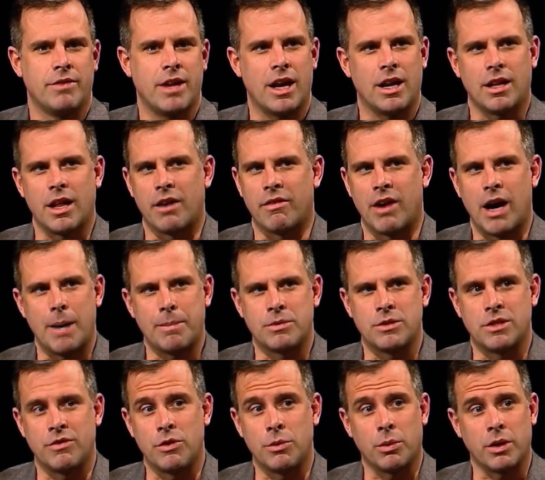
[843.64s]
not a lot of
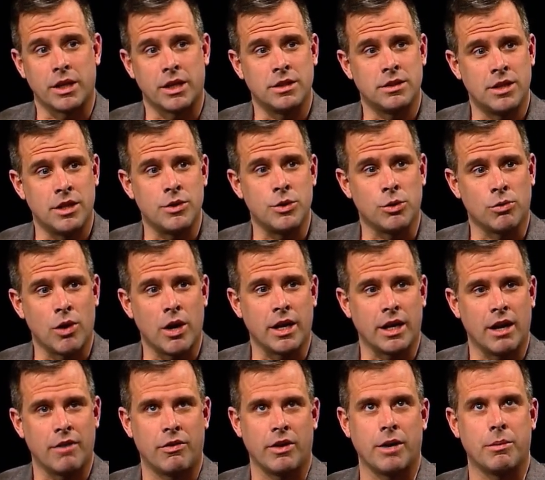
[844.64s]
options if you want to continue running.
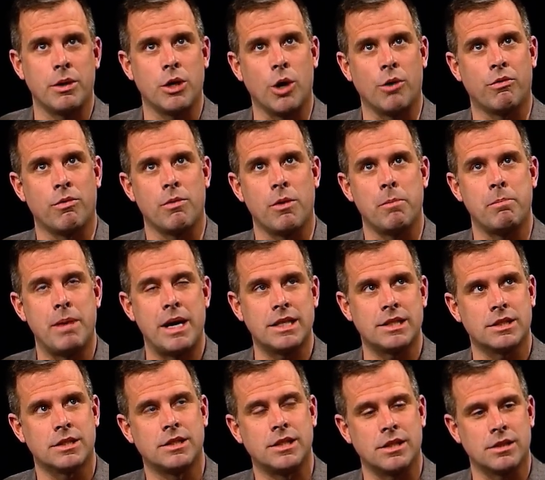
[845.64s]
I feel like we go from the
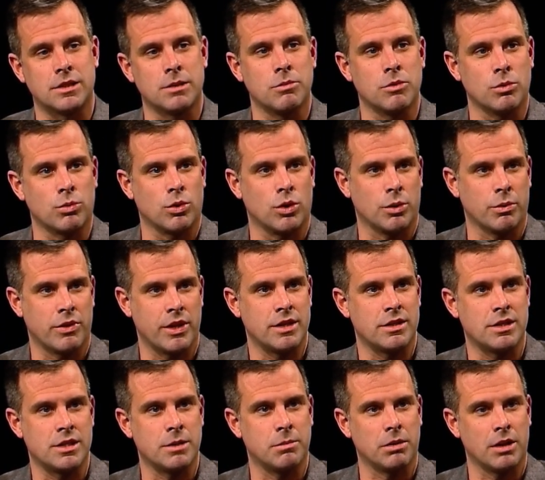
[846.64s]
best system in the world with
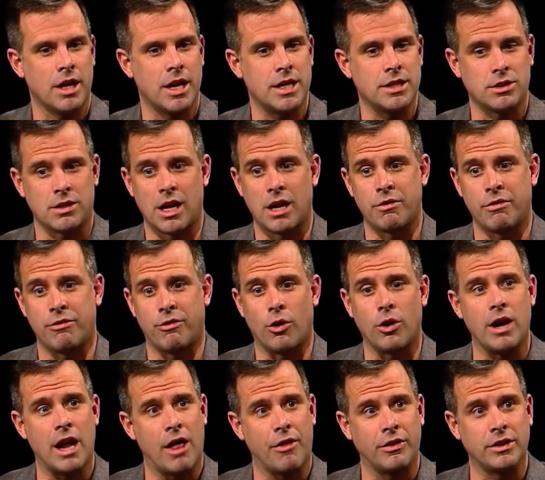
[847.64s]
NCAAs. A lot of
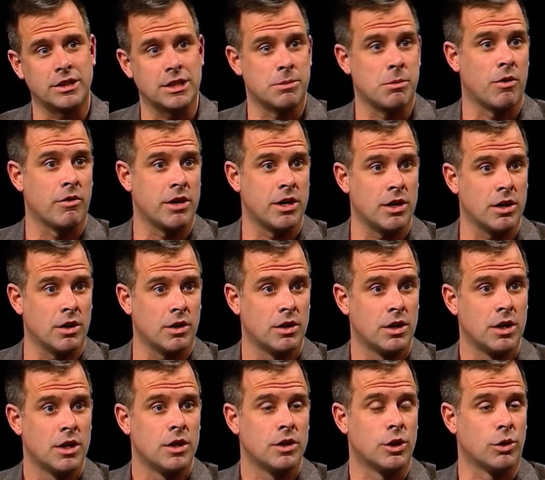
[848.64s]
foreign athletes come over here yeah.
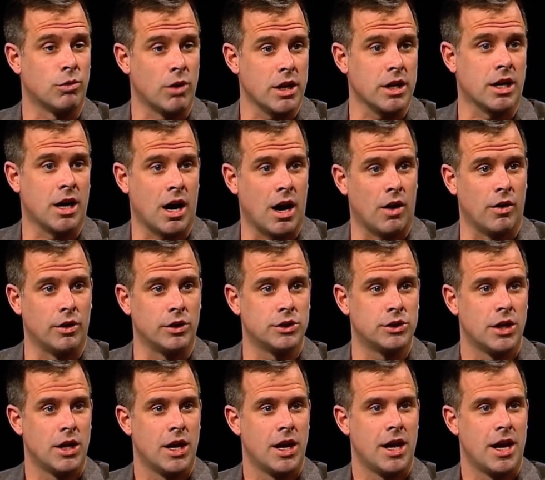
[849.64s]
to run in
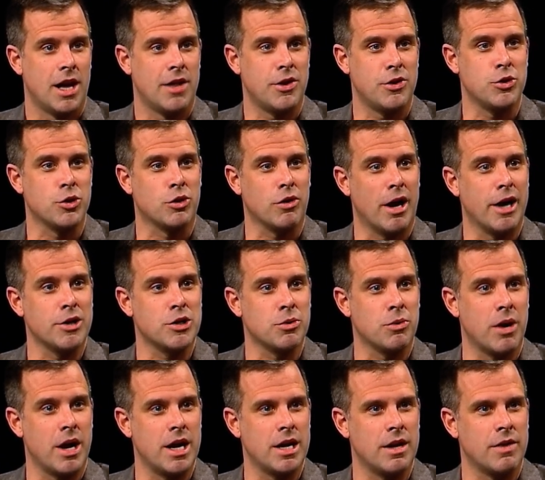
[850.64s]
college, and then you
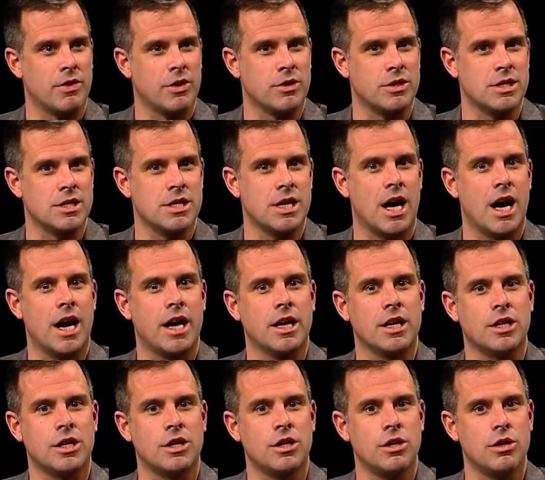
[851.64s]
graduate, and there's not a
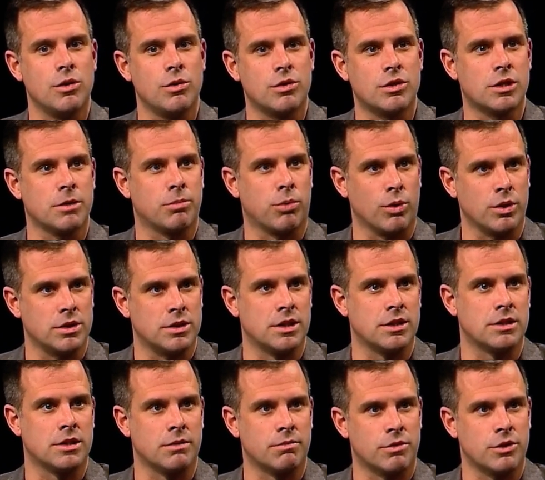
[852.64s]
huge support
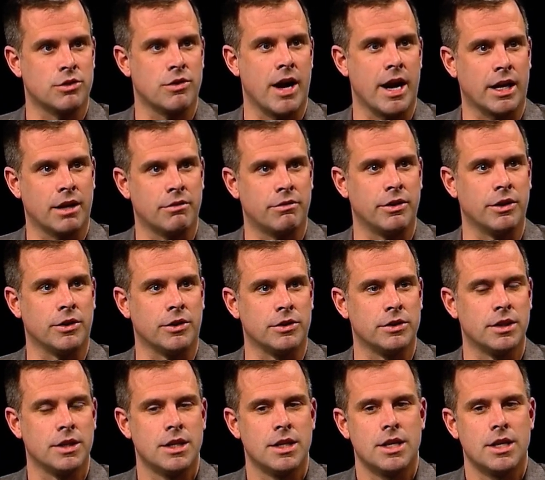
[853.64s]
system for track and field.